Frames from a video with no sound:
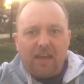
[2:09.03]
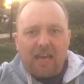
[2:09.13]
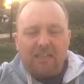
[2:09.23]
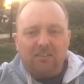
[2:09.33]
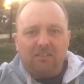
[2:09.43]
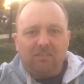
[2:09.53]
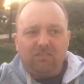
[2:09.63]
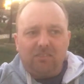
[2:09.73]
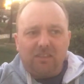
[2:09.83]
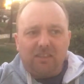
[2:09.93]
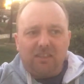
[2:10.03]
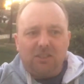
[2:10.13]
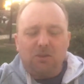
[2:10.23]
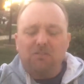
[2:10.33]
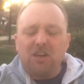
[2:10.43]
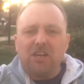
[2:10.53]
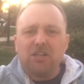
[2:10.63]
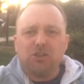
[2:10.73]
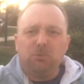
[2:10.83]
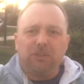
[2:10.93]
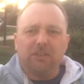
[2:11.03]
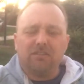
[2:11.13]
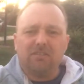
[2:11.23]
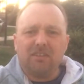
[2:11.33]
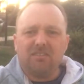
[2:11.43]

And, I've got an issue with this.